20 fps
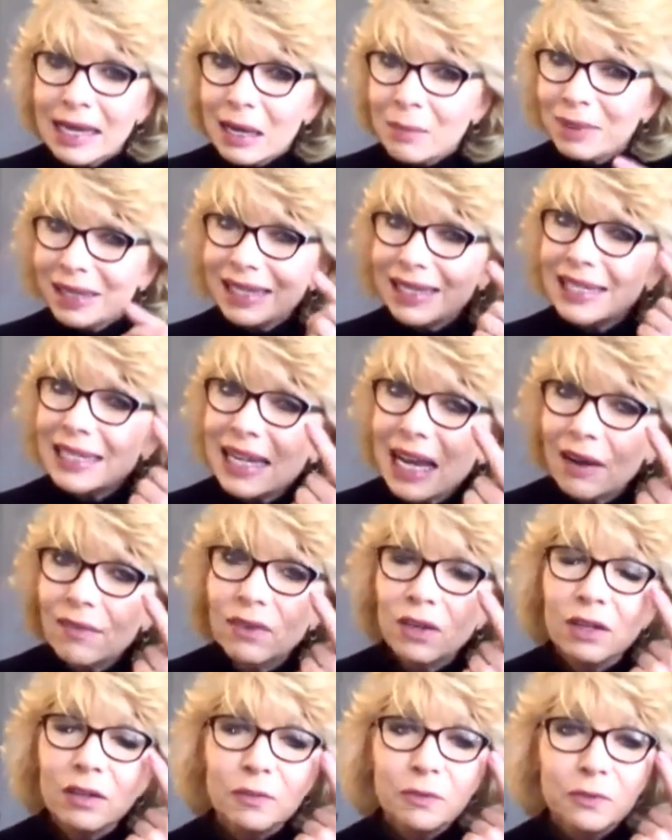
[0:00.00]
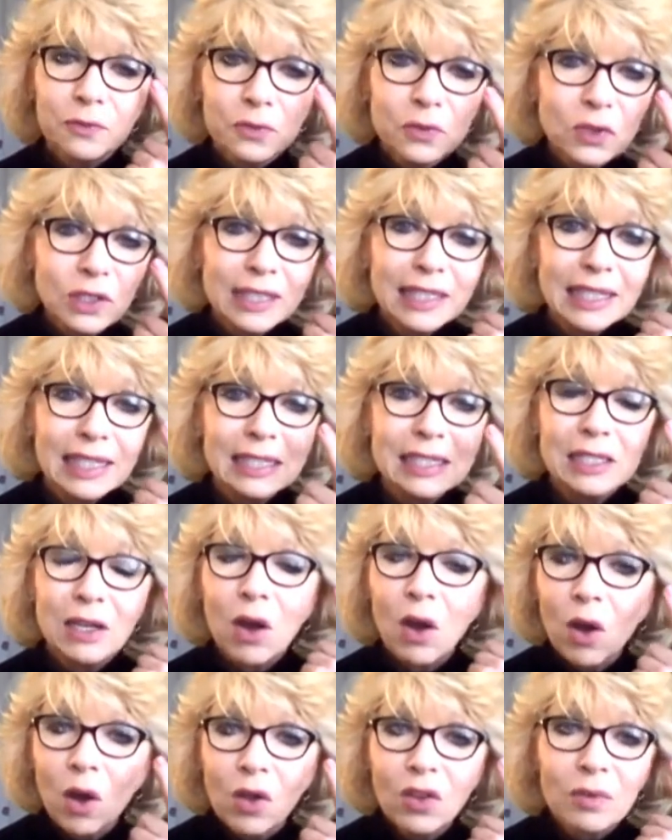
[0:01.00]
But it never fully gets
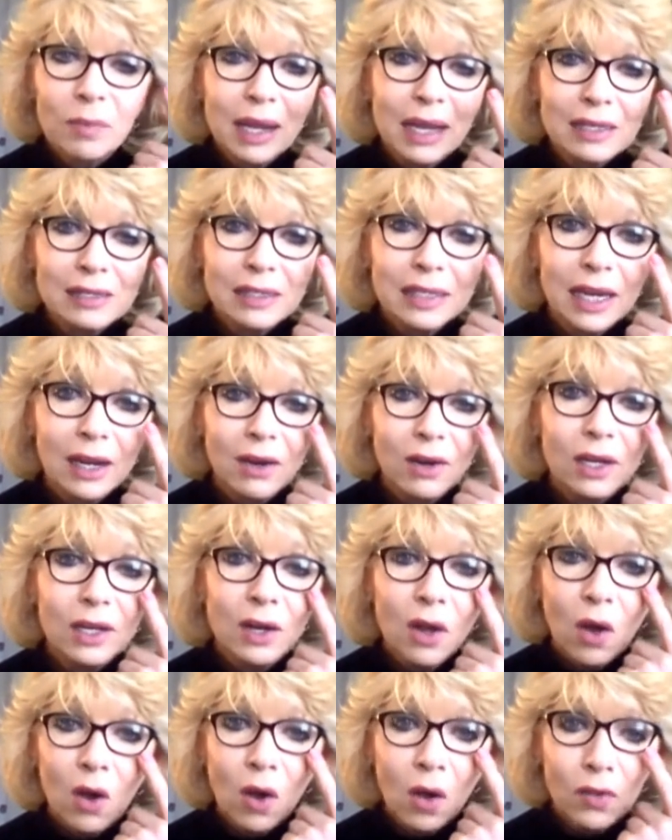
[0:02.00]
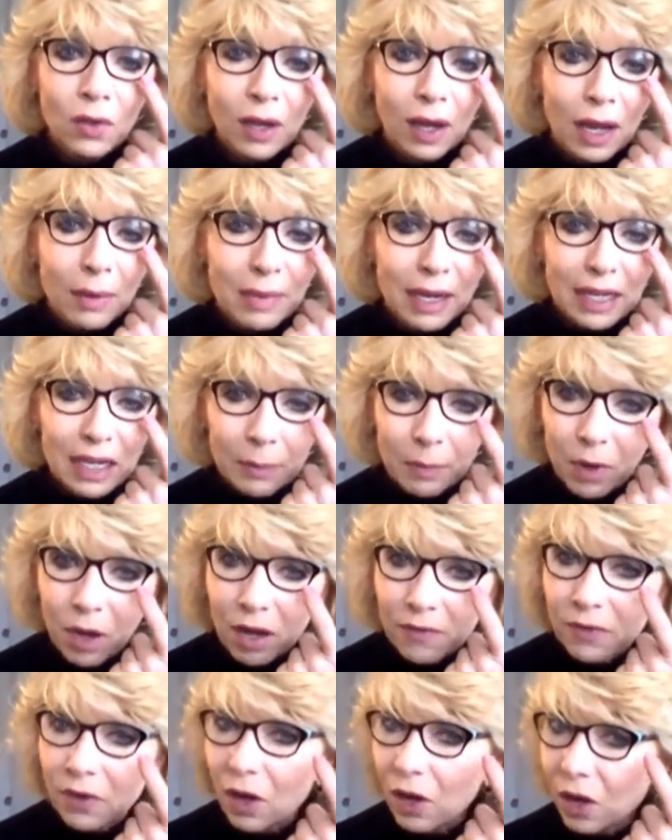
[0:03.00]
all the mascara and all the eye makeup
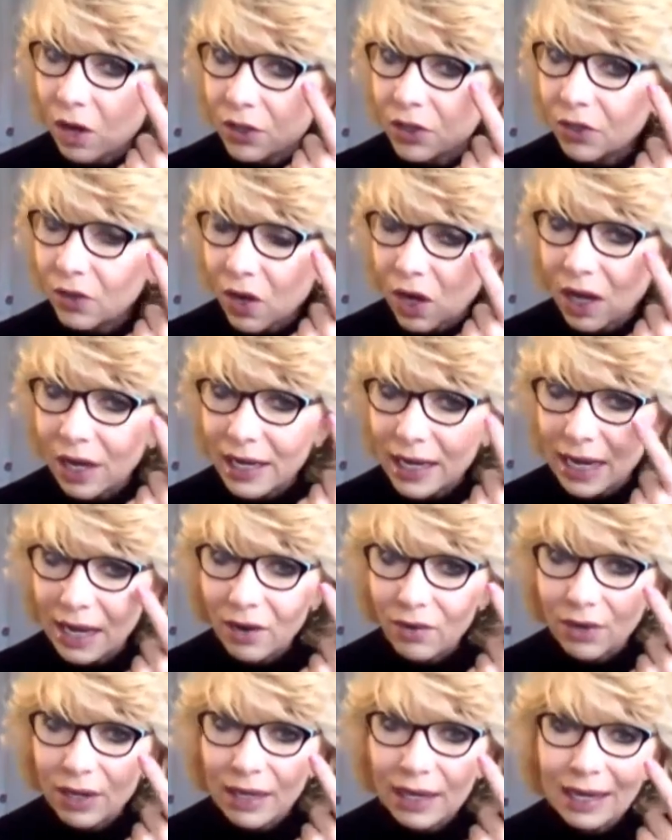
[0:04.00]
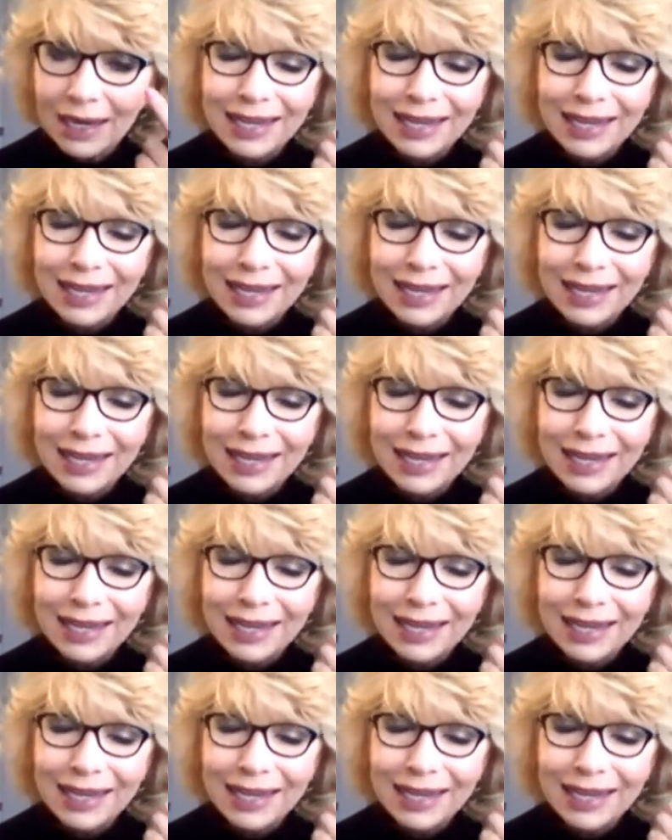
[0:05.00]
off on your eye area,